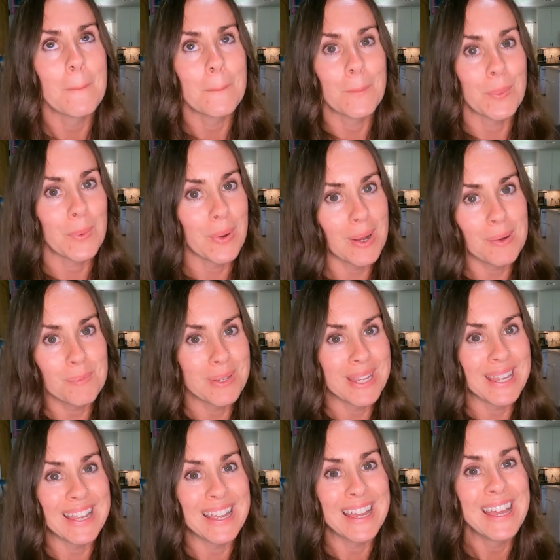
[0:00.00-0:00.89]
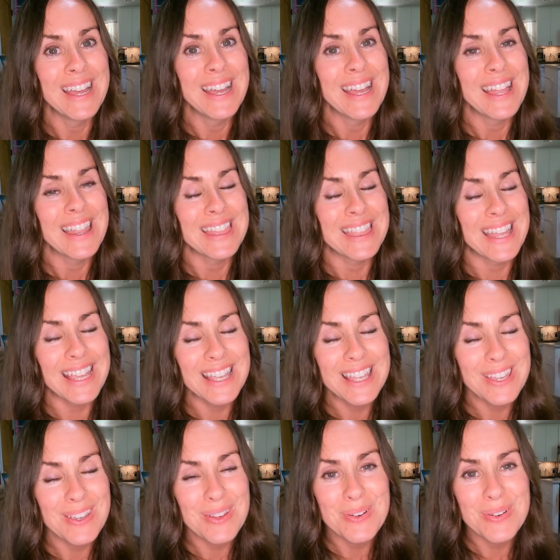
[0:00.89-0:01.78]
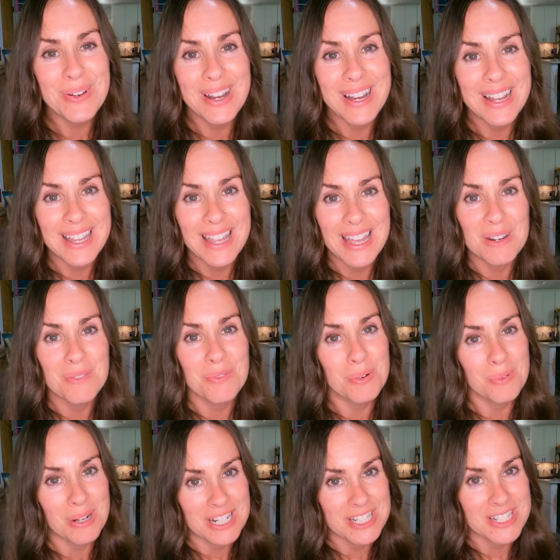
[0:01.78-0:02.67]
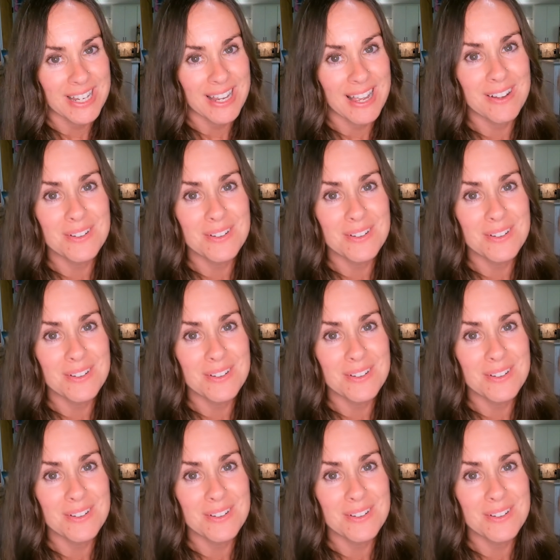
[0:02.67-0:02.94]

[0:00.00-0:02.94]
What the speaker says: brought me. Thank you again for watching.